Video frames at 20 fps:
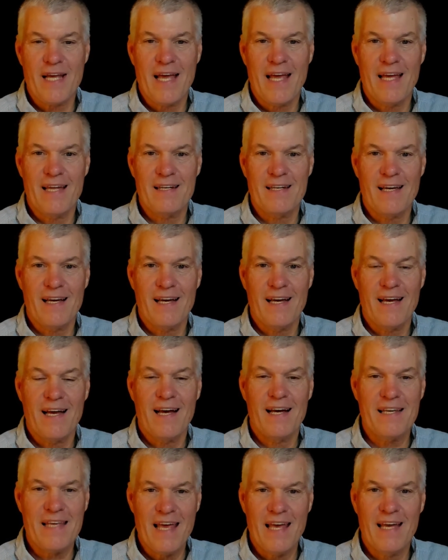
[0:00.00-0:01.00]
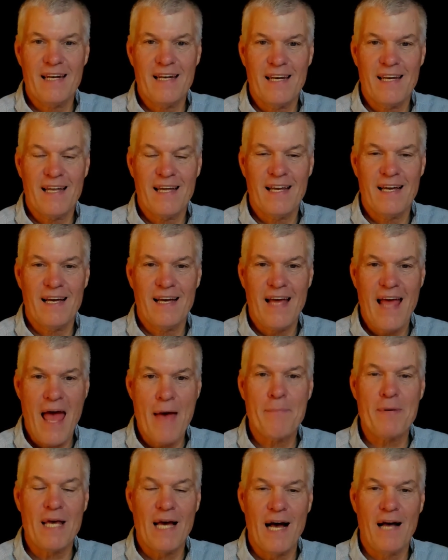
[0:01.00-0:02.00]
And uh, again, uh,
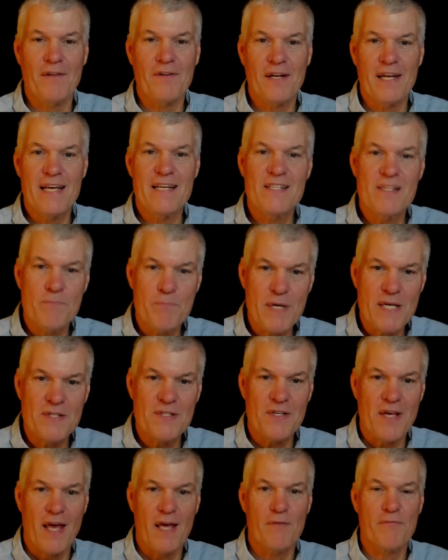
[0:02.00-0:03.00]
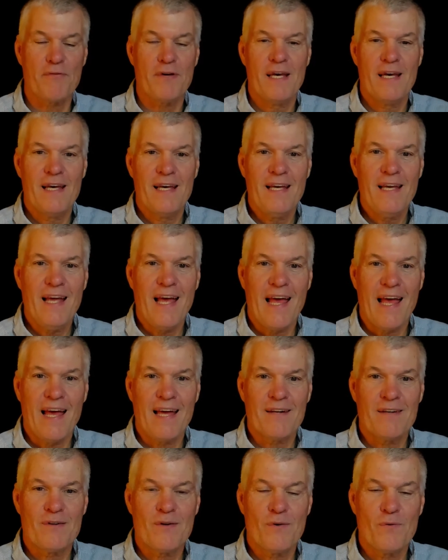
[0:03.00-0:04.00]
happy holidays, be safe,
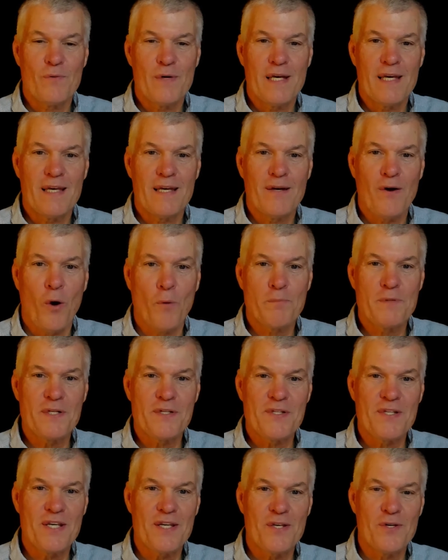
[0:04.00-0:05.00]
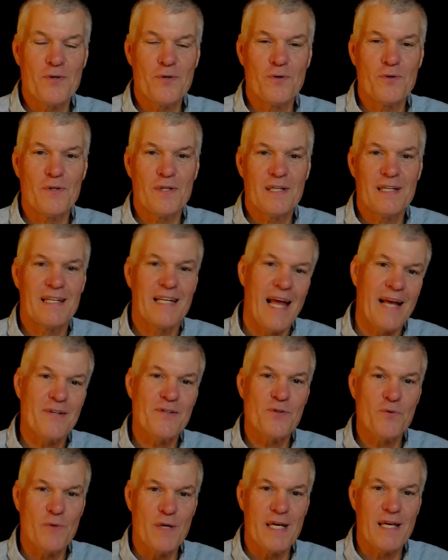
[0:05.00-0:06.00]
and uh, we hope to see you
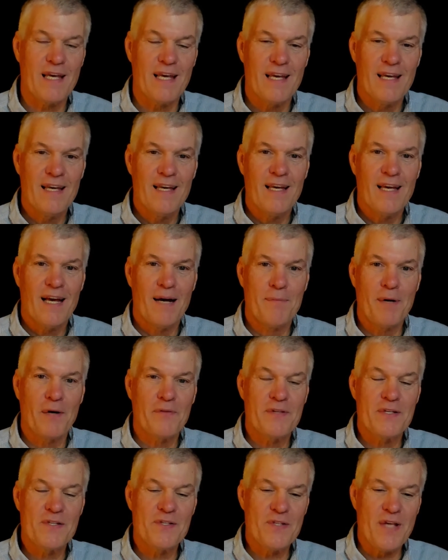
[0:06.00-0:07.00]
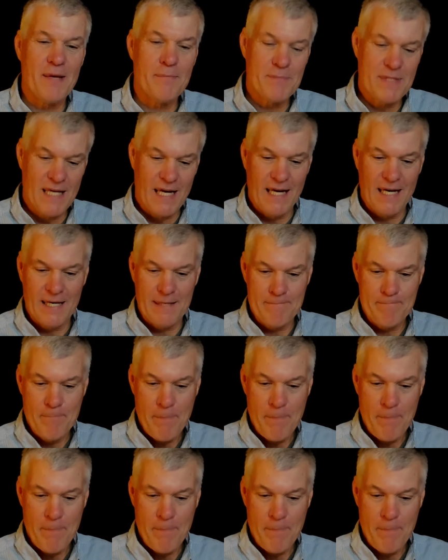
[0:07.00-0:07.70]
next week about this same time.